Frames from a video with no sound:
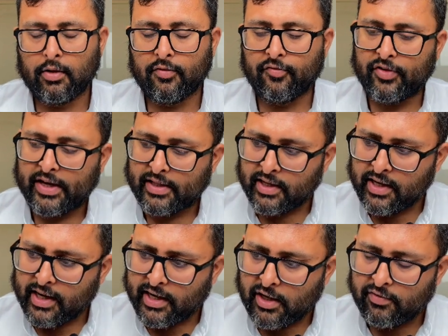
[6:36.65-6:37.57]
Whether
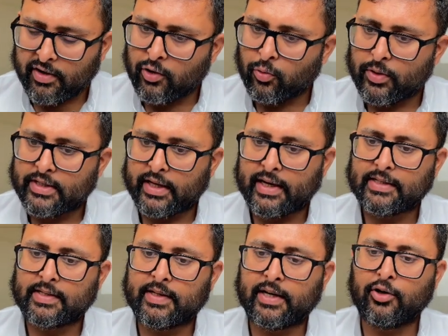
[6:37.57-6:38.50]
anyone who is a
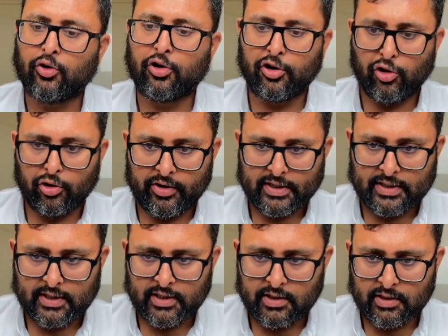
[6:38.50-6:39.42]
resident or a
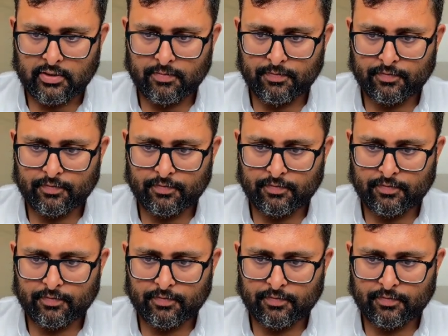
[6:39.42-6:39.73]
non-resident